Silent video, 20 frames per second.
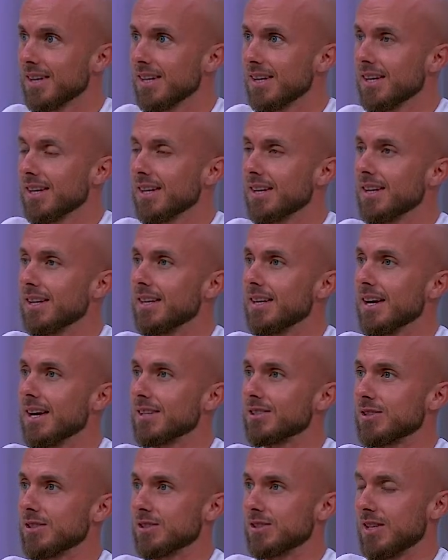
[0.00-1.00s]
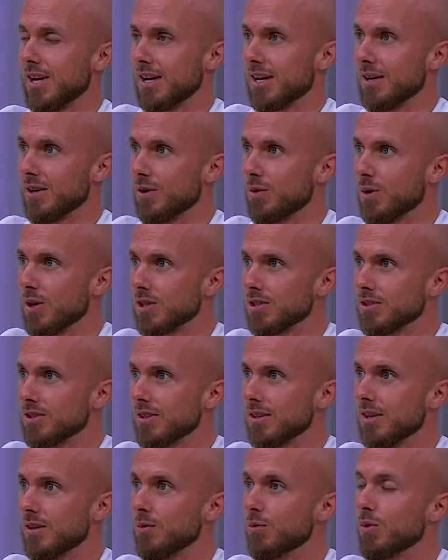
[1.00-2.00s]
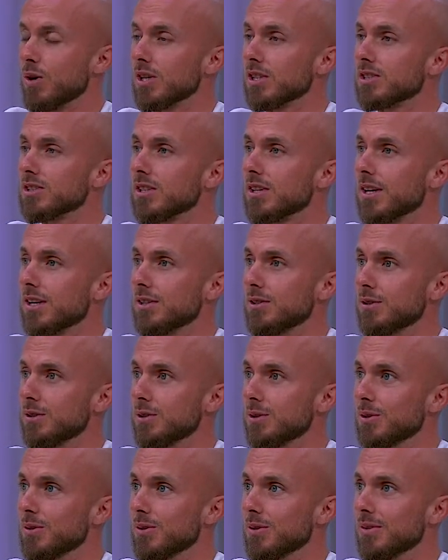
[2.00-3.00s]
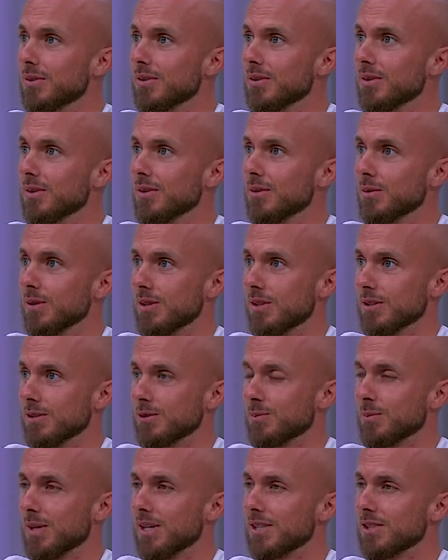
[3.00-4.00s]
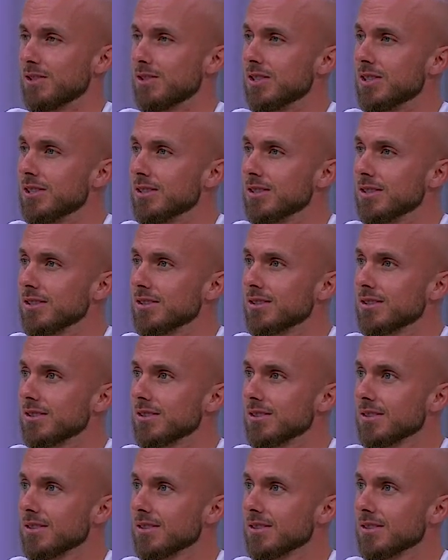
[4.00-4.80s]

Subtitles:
he asks a second question, then what shall I do with this man, Jesus?